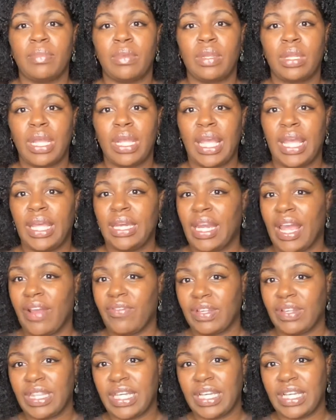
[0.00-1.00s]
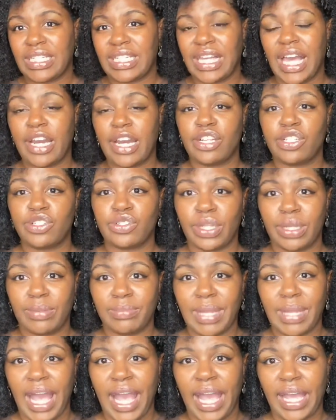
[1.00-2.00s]
and everything is kind of
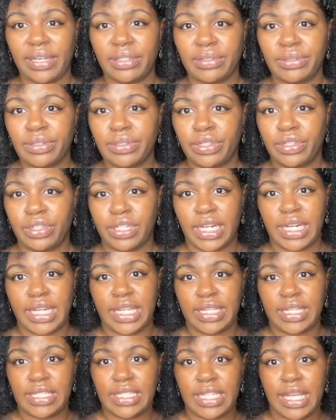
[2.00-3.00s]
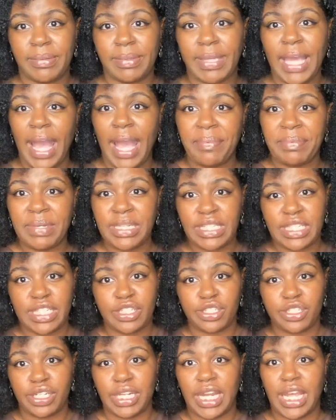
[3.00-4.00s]
streamlined. You're going to get the same cabinets as your
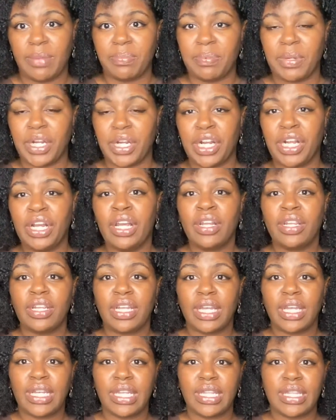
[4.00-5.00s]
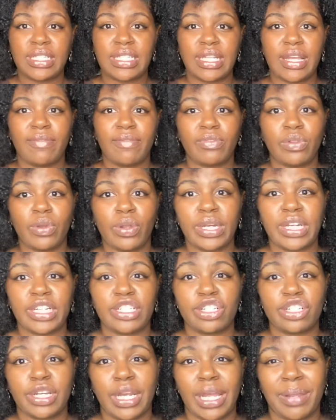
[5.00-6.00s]
neighbor. You're going to get the same flooring as your
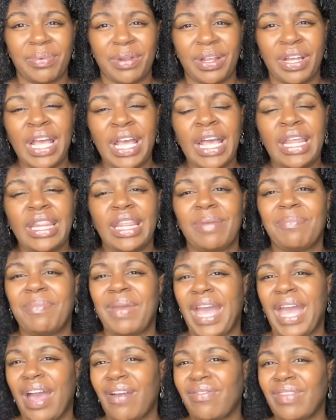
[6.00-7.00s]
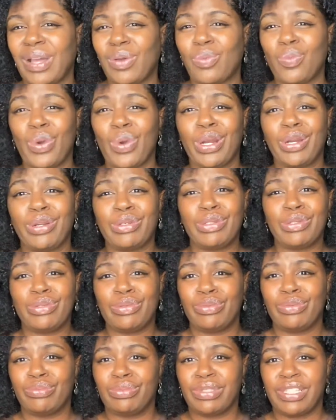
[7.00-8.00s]
neighbor. They may have like one or two
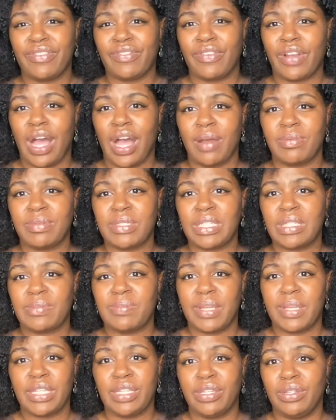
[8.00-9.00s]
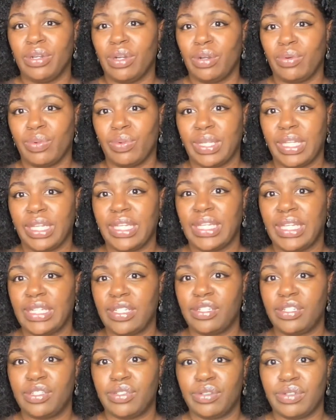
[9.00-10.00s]
different options, but you don't really get to
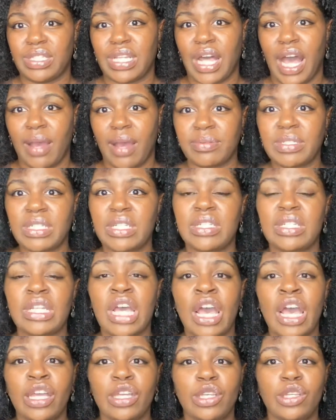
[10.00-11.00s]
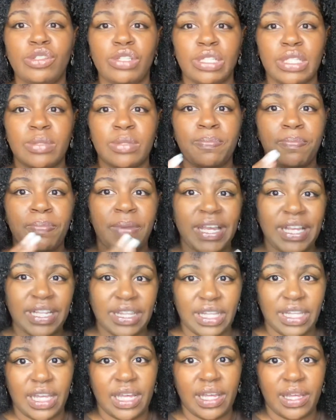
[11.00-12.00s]
choose the options. You just pick
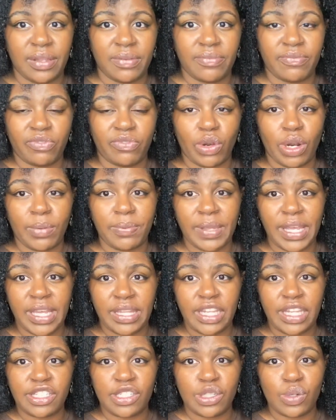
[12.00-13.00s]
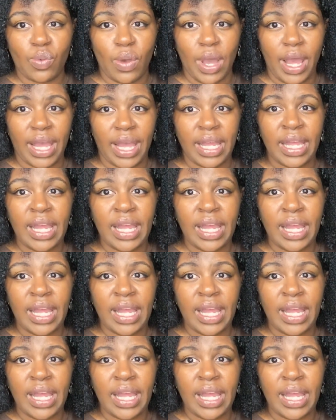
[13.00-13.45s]
the floor plan that you want